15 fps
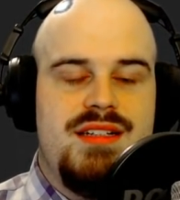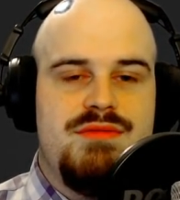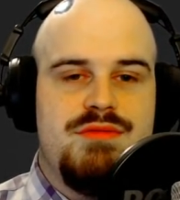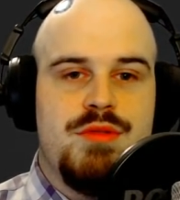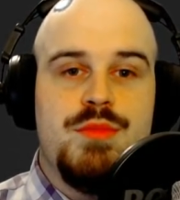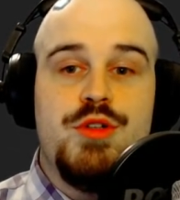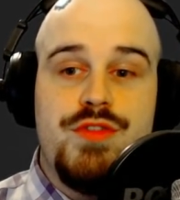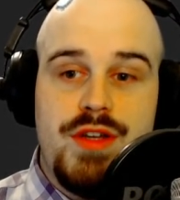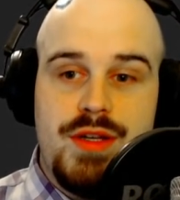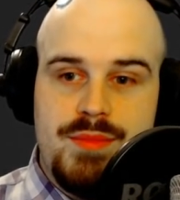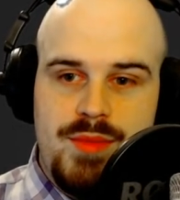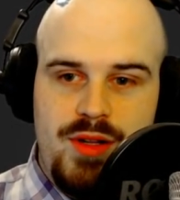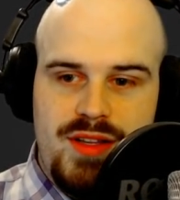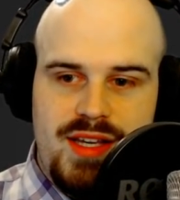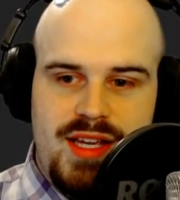removing
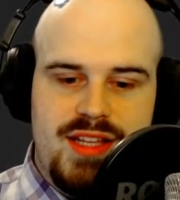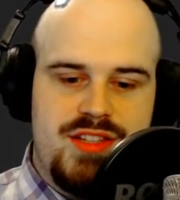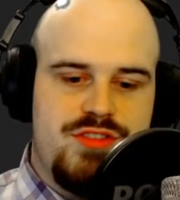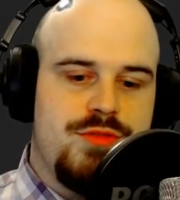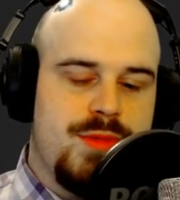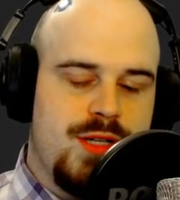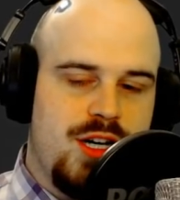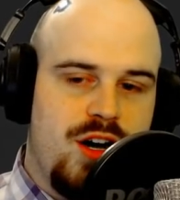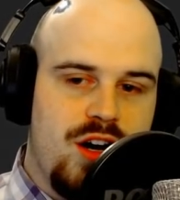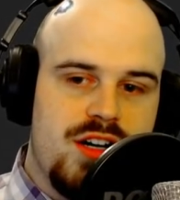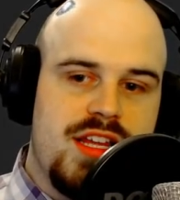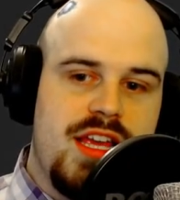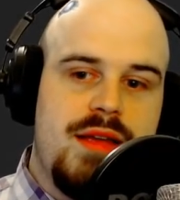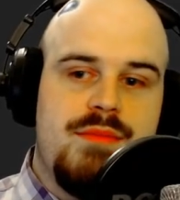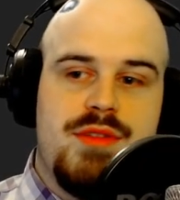mulligans from a
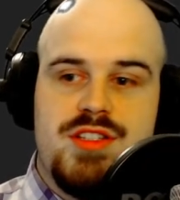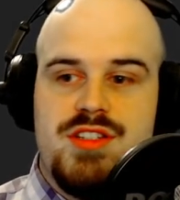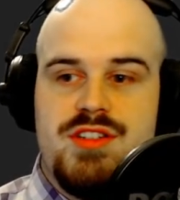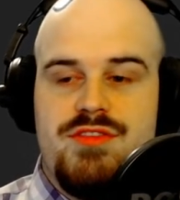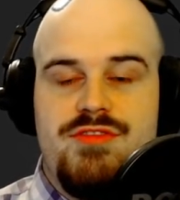card game doesn't